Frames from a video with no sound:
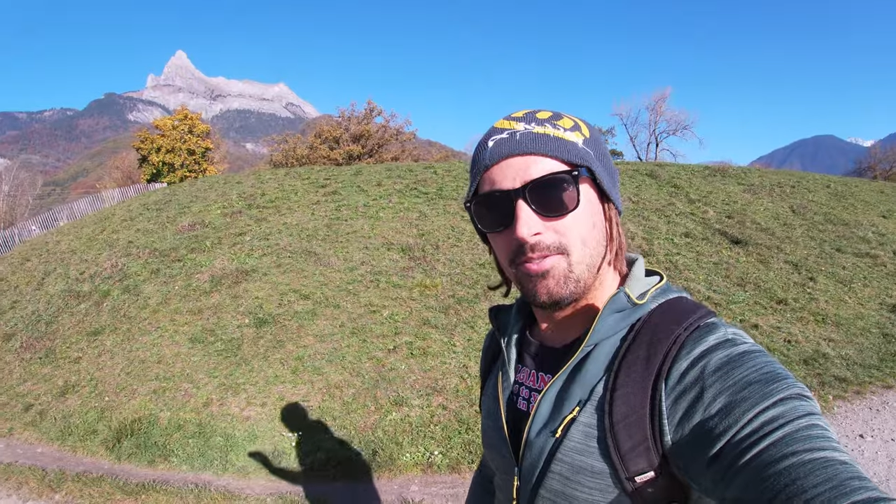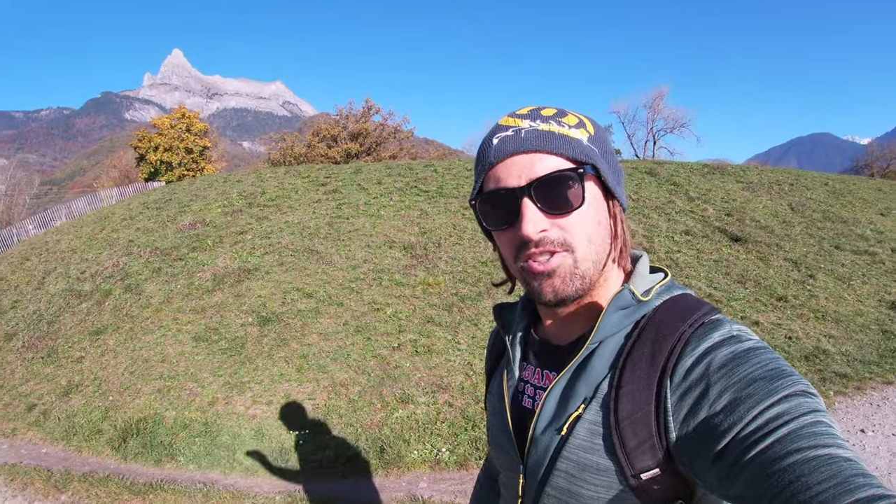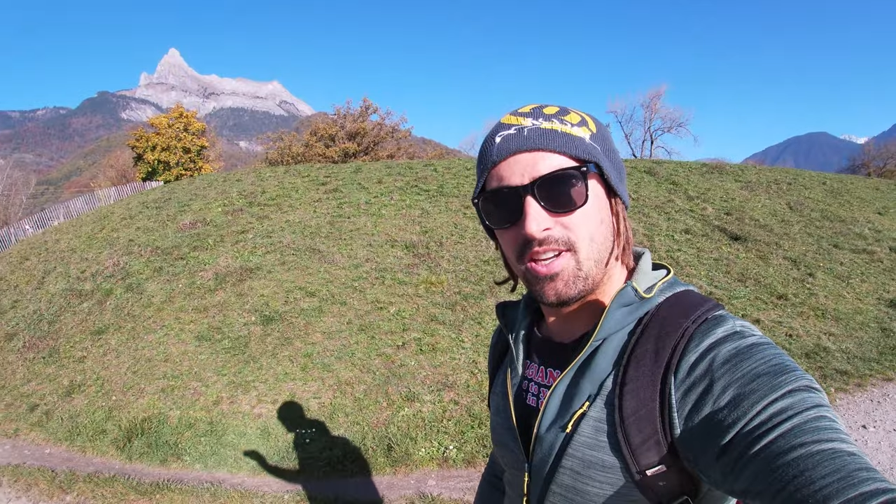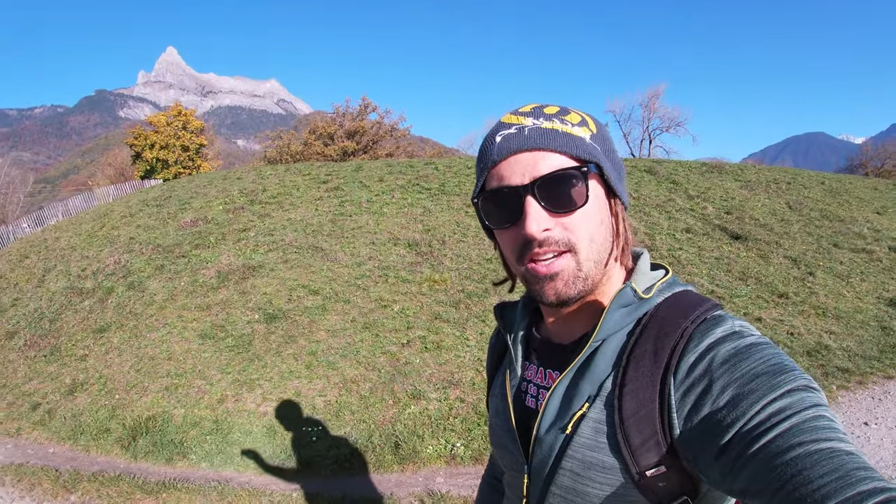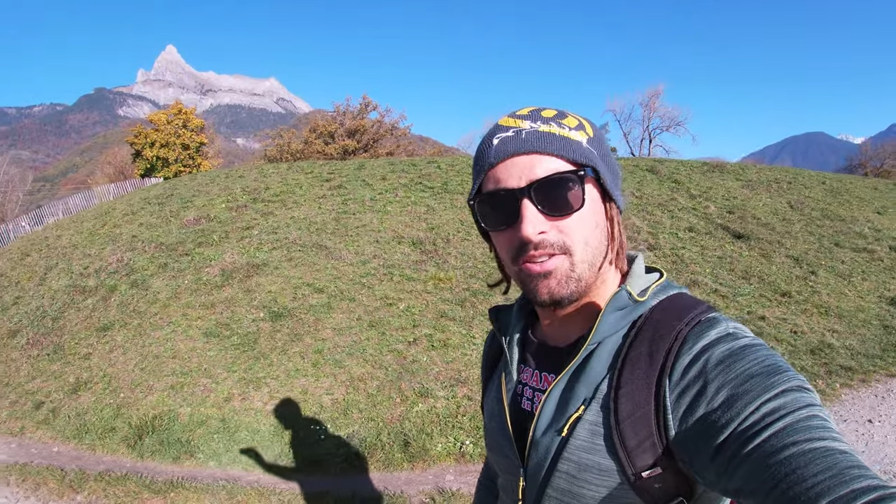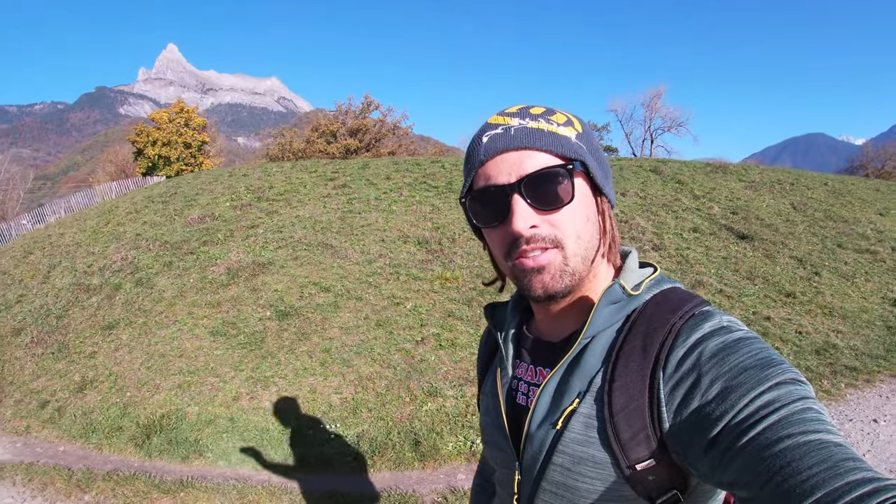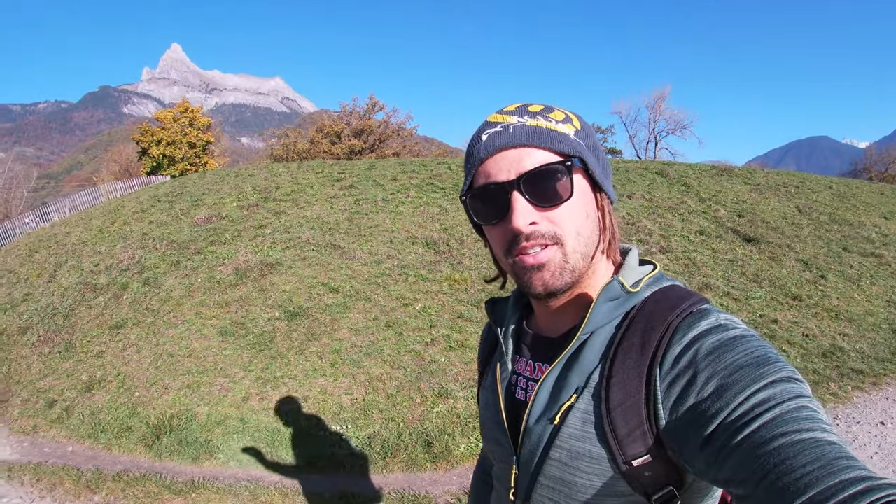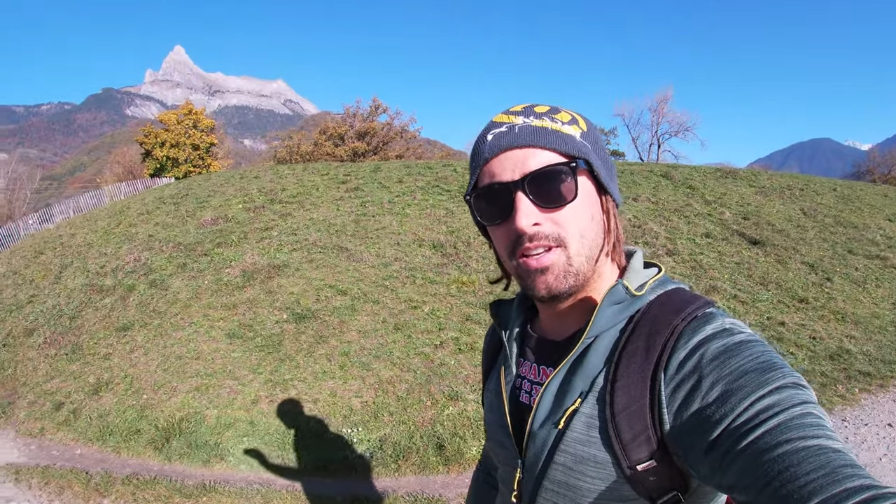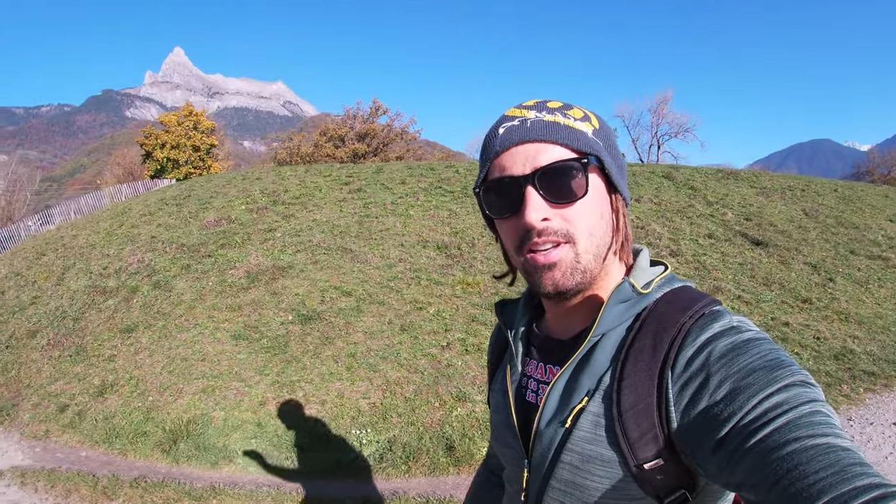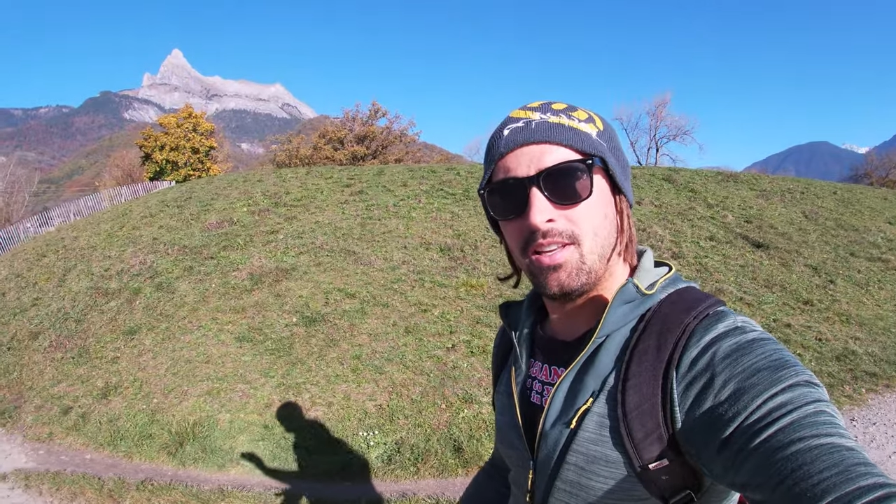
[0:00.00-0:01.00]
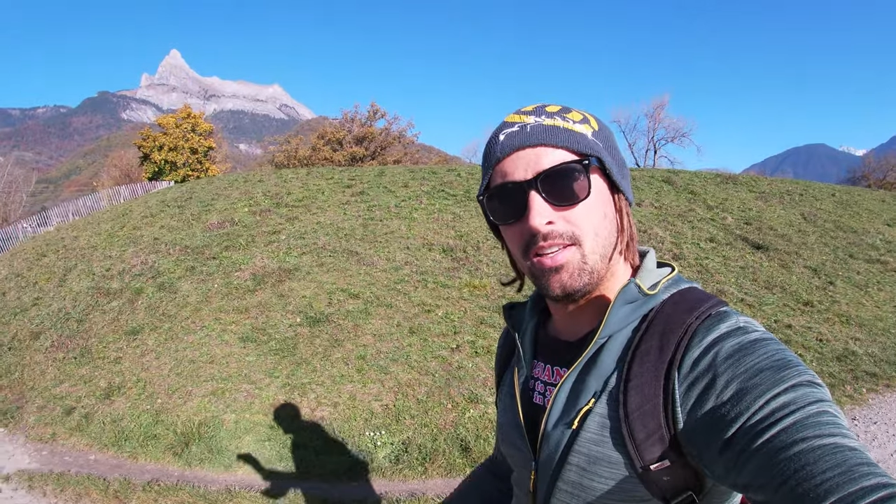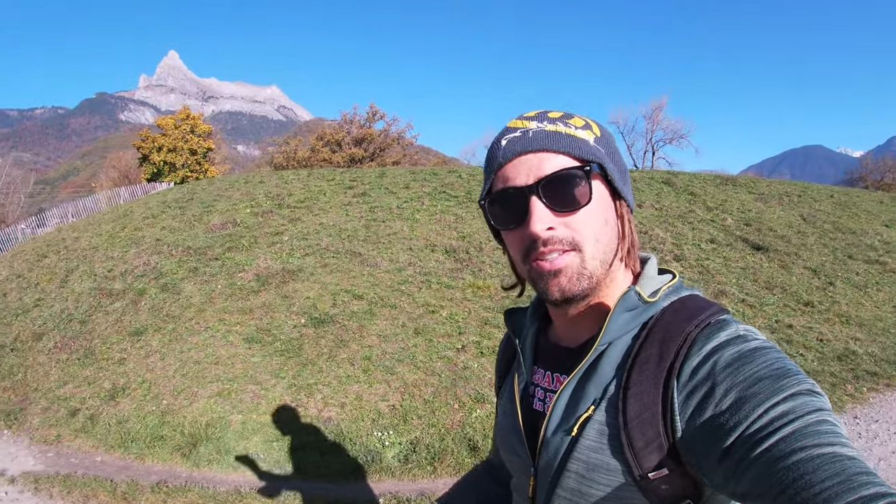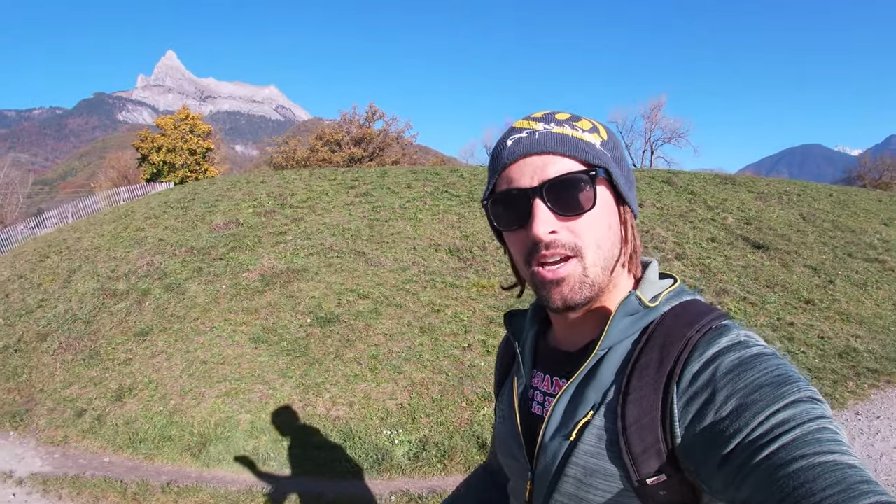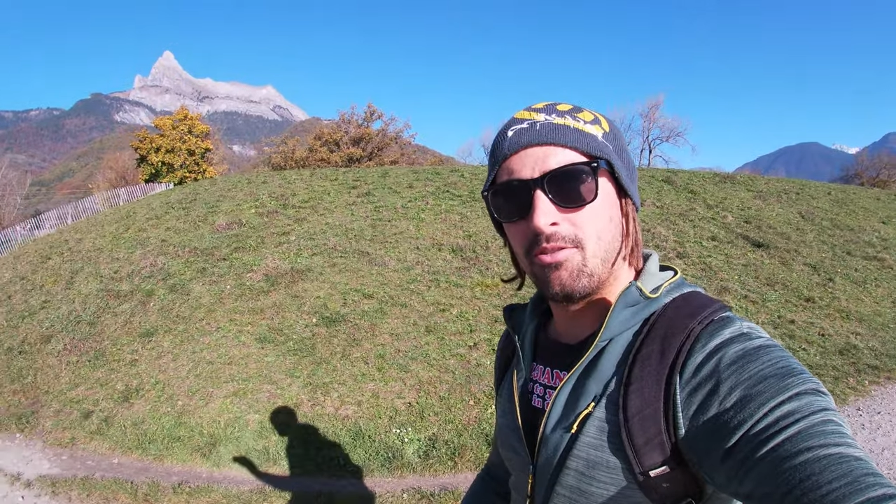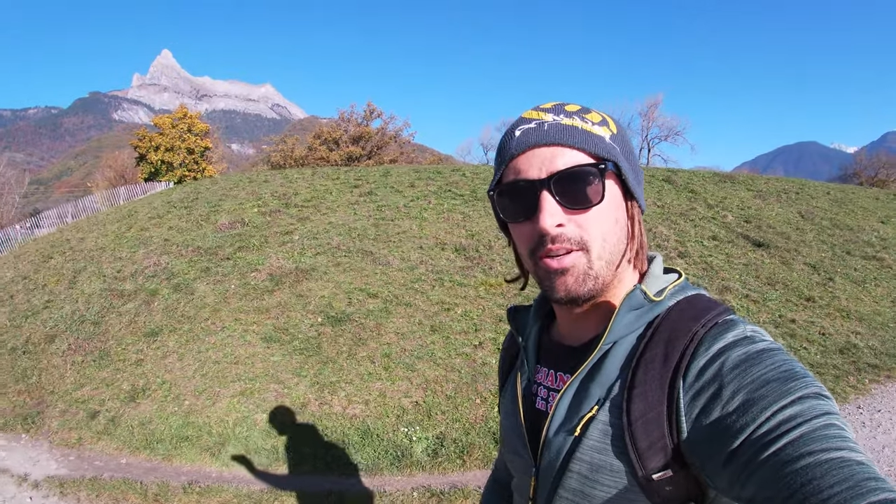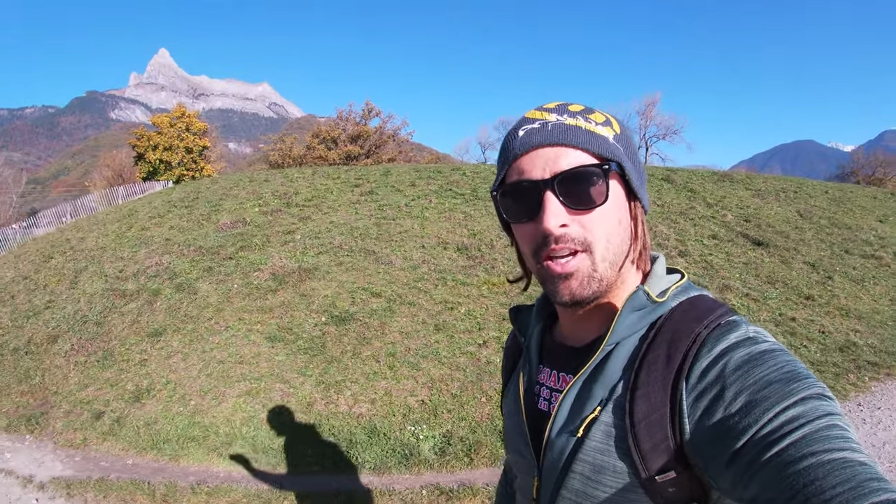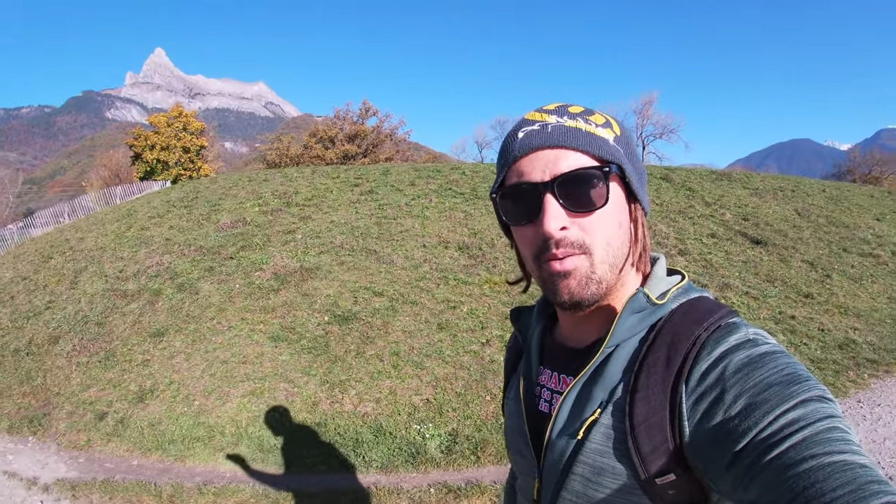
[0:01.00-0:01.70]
The Flégère gondola is currently